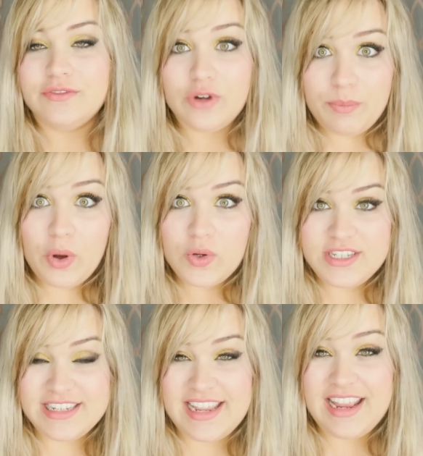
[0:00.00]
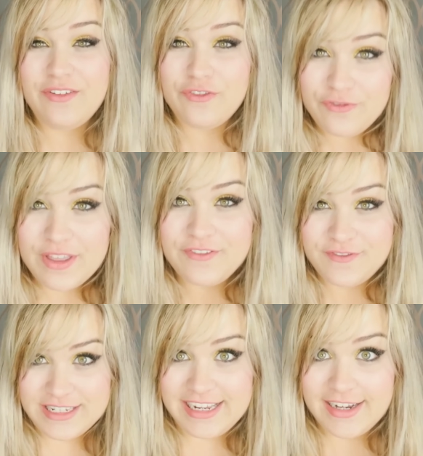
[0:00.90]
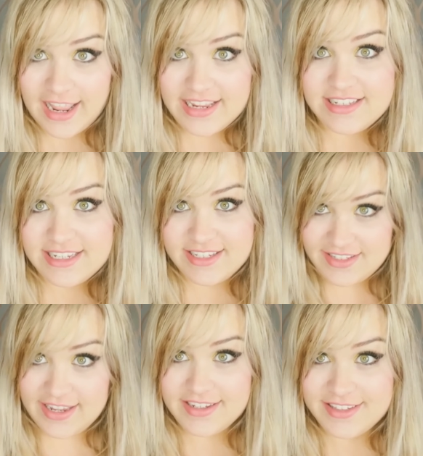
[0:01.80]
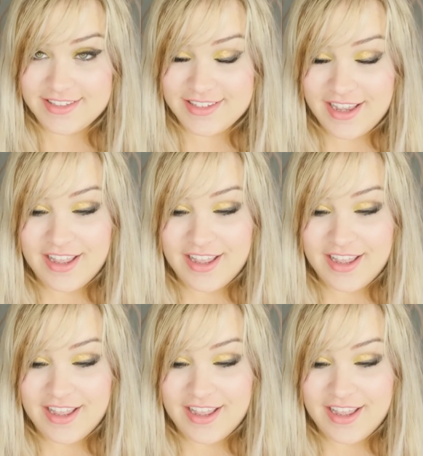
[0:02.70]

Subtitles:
reported in 1586.